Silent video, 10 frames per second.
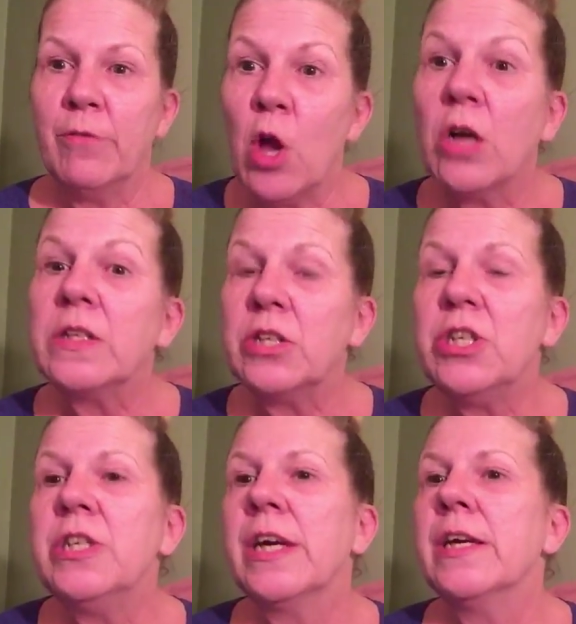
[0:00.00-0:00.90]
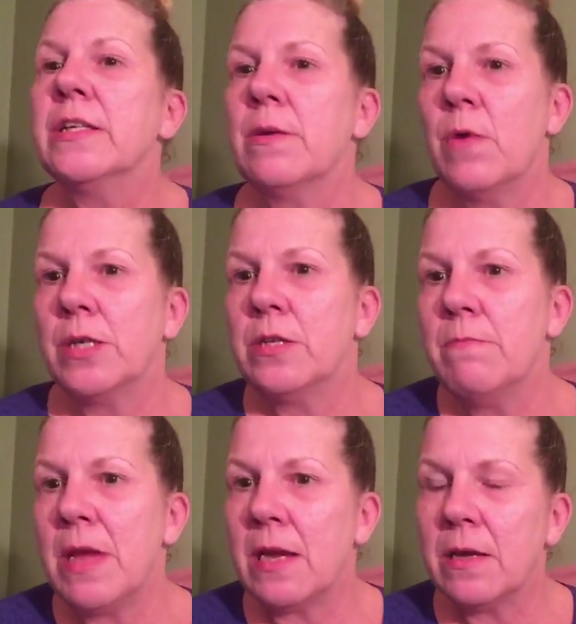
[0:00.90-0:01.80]
vlogs that she does. I watched
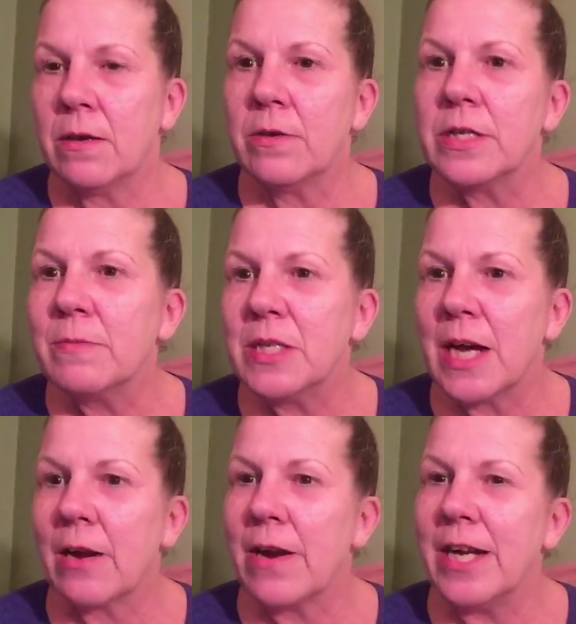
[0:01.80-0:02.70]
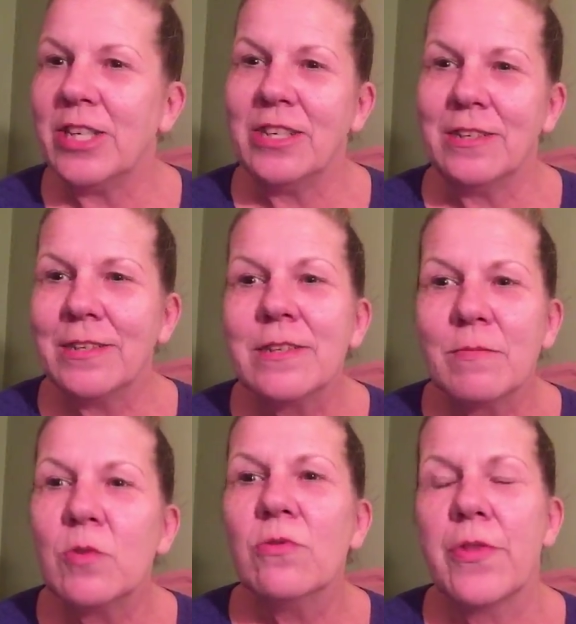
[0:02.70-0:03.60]
them make Christmas decorations and
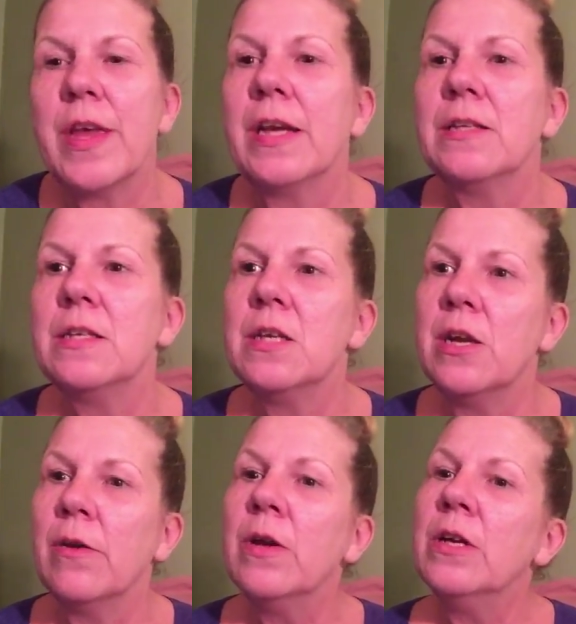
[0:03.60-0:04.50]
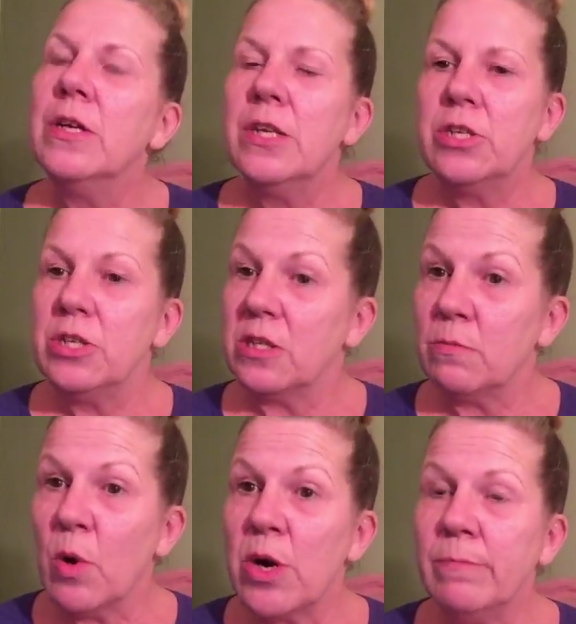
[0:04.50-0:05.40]
some cool things, you know. She's
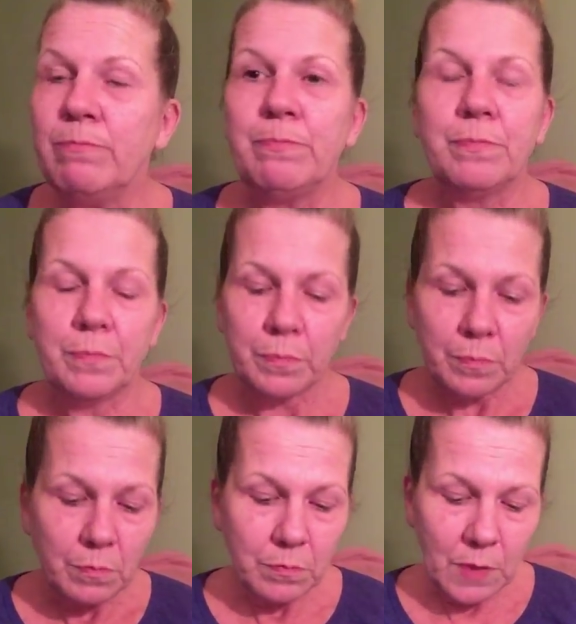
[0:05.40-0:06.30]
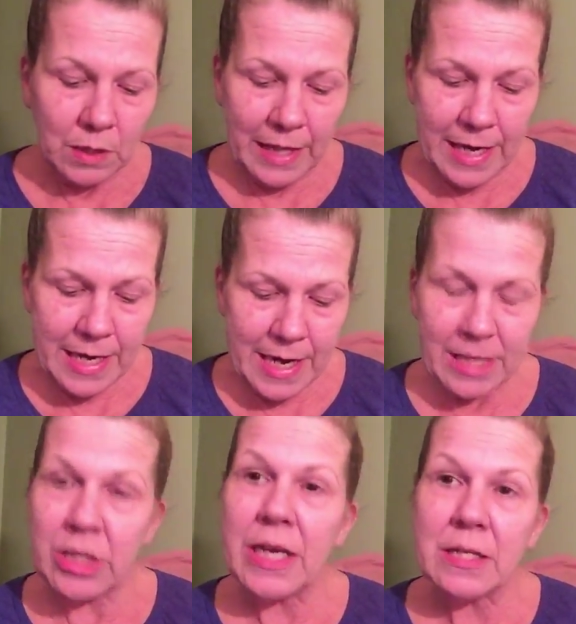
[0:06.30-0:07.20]
a smart lady,
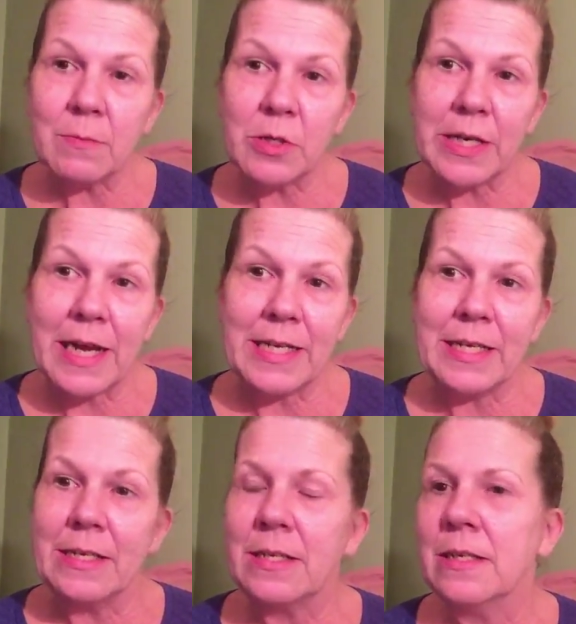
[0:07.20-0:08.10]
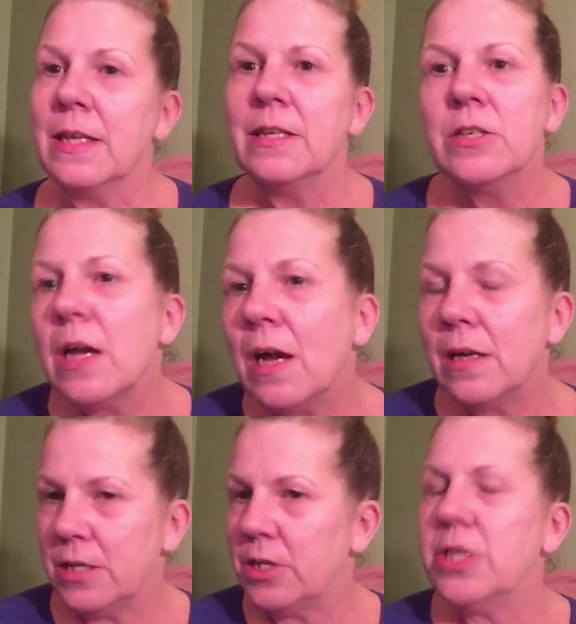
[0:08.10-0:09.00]
and she has some good ideas. And then
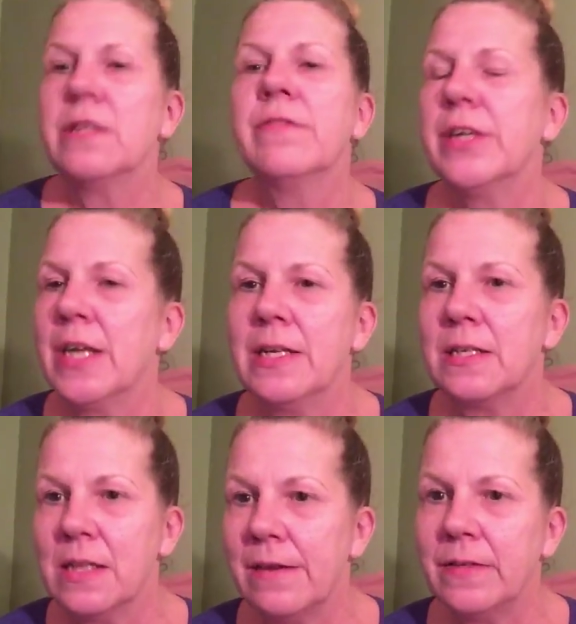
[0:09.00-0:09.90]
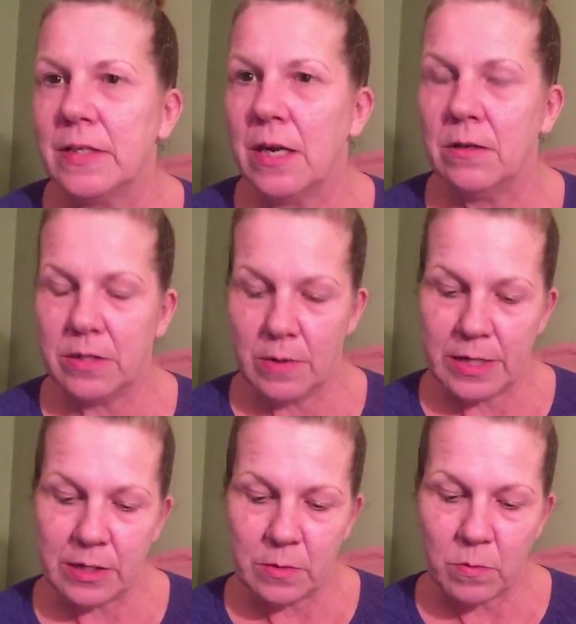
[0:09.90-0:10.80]
she has a very nice lifestyle, so
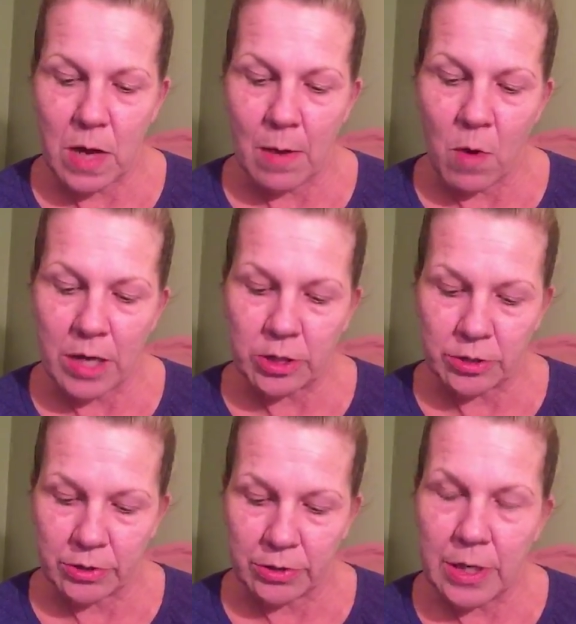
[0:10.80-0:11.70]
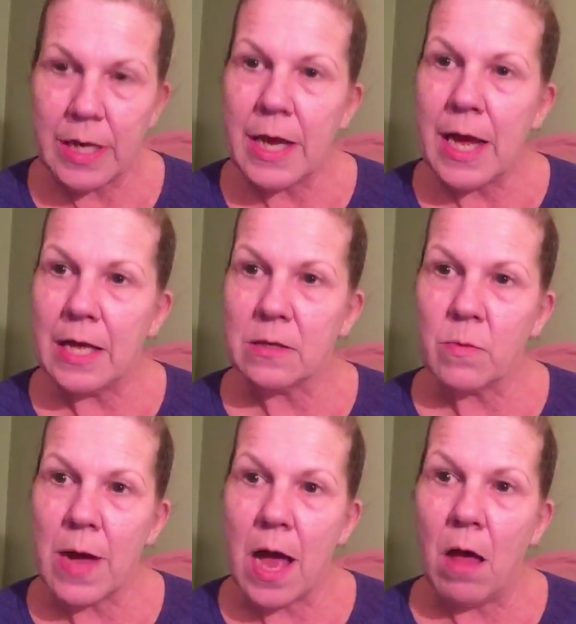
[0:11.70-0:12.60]
I watch her
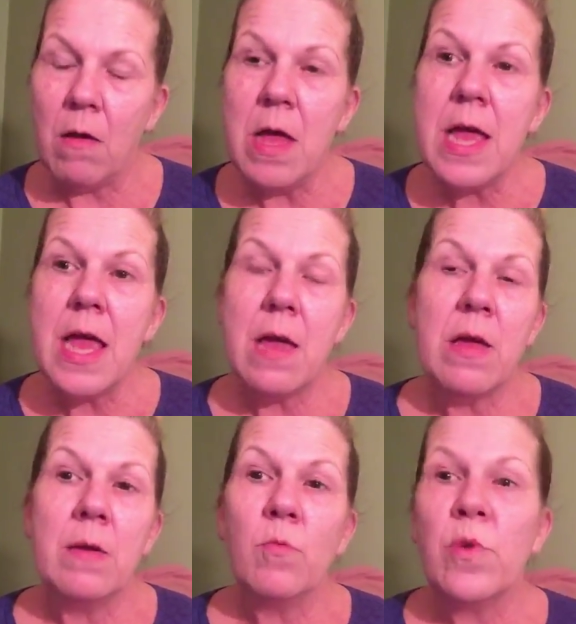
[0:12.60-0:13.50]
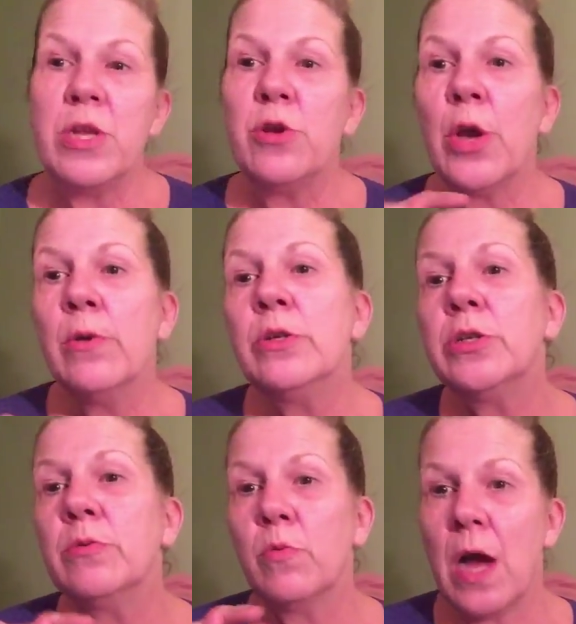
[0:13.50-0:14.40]
as well. And when you go
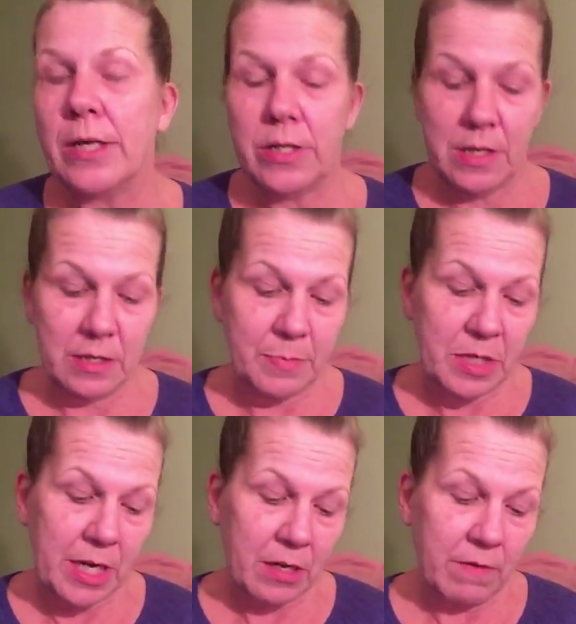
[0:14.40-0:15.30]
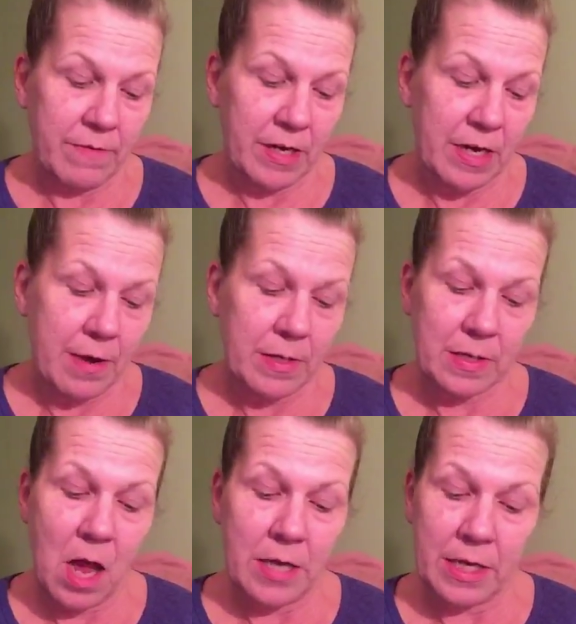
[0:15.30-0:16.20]
to watch this particular video,
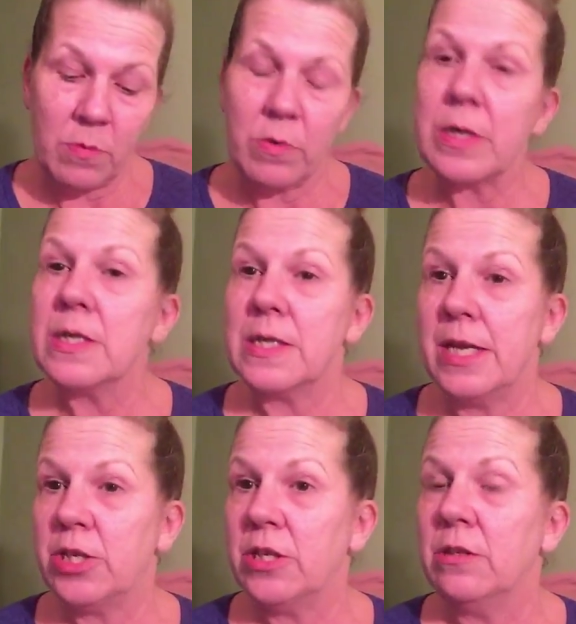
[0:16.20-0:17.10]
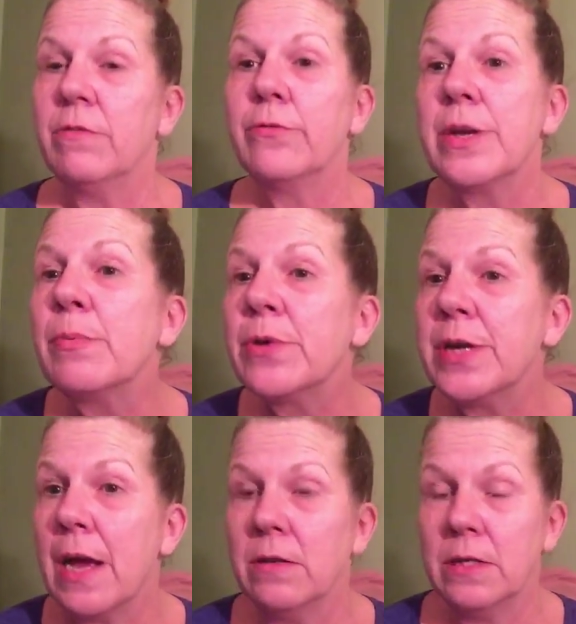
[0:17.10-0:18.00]
it's Content Organization Free
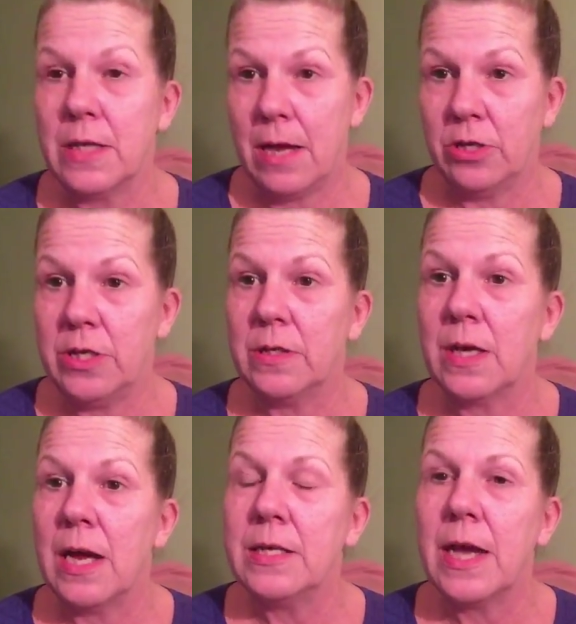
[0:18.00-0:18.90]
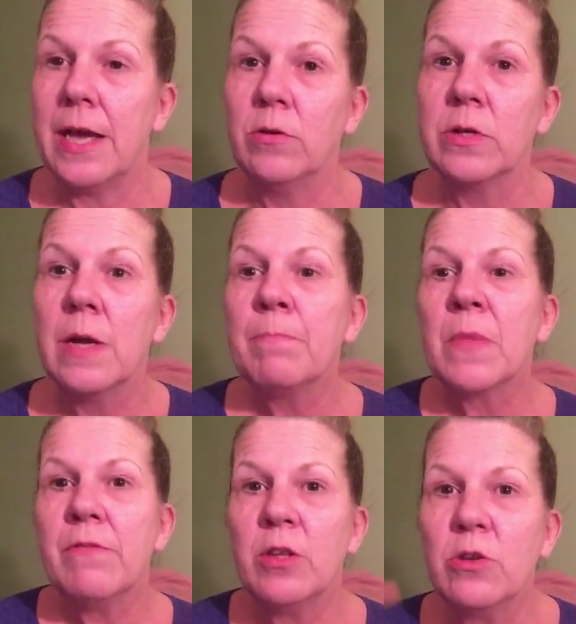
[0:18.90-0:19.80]
Printout is how she's got it titled.
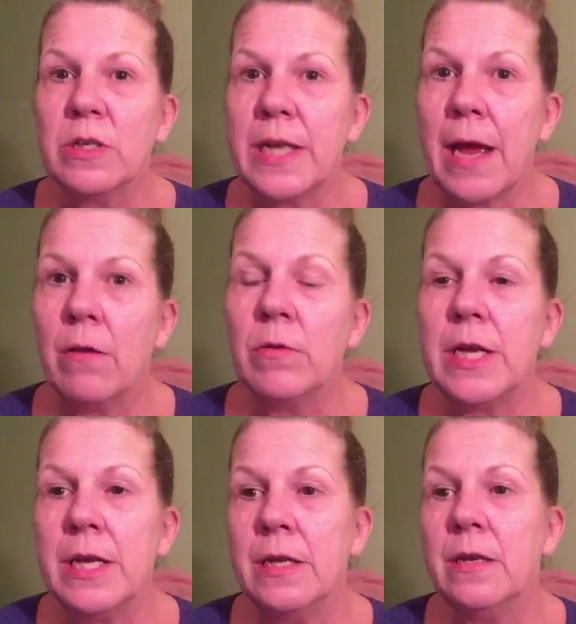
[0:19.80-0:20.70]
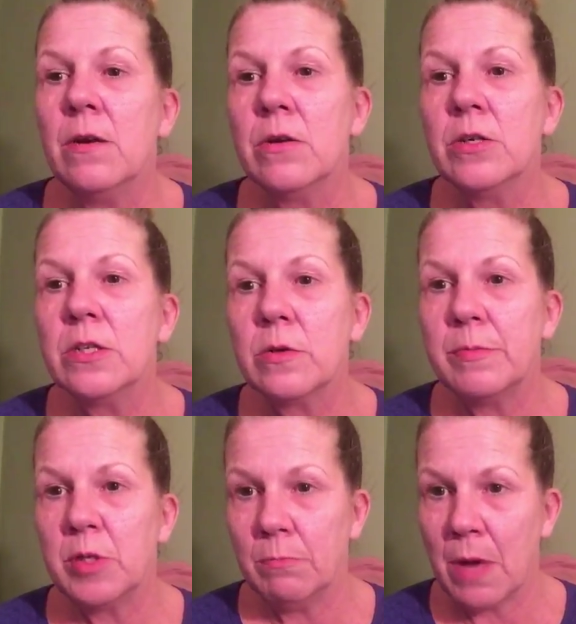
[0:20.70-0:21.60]
If you look down in her
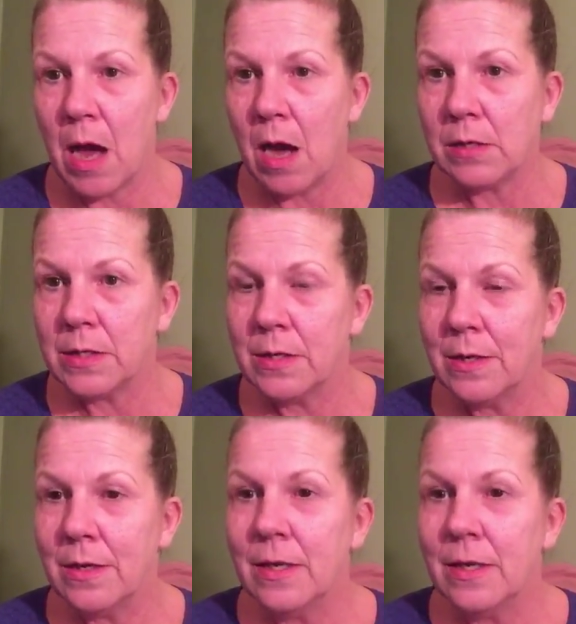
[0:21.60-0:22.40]
description box,